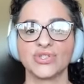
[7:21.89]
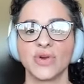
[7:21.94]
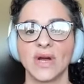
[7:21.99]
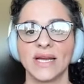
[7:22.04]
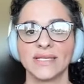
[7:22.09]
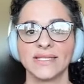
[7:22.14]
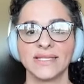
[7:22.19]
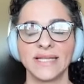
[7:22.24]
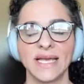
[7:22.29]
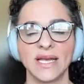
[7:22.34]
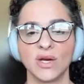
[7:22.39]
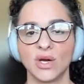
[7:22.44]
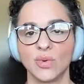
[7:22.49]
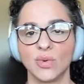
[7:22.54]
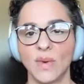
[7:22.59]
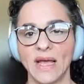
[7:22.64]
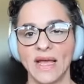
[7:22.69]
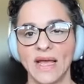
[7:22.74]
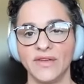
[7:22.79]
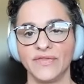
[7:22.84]
Try to stay
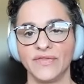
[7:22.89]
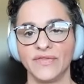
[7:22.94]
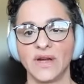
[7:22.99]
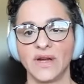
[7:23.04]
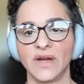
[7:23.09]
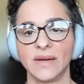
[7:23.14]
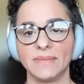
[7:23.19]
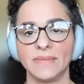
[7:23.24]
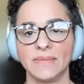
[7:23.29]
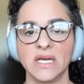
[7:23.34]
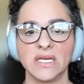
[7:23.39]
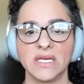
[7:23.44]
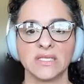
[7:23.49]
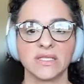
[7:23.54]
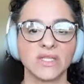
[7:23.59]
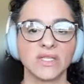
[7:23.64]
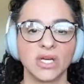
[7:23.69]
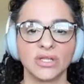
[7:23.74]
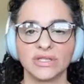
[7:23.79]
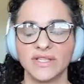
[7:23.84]
away from
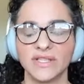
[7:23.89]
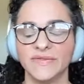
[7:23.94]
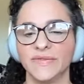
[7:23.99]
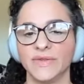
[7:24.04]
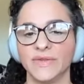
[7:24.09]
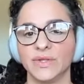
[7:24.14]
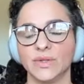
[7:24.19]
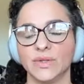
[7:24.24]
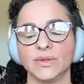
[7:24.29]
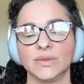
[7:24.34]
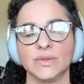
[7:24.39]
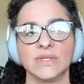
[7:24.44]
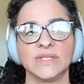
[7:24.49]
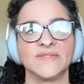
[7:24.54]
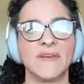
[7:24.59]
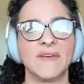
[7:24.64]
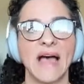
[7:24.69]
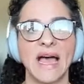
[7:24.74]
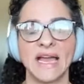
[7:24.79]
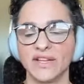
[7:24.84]
salty foods,
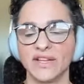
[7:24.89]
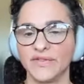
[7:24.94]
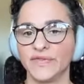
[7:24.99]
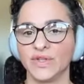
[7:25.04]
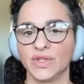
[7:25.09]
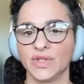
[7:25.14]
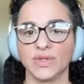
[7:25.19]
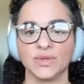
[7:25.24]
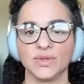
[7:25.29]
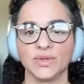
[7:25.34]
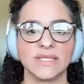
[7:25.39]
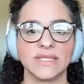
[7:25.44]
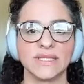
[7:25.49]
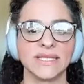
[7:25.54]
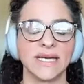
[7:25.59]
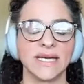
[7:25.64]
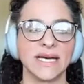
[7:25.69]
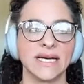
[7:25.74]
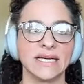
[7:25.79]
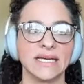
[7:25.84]
fatty foods,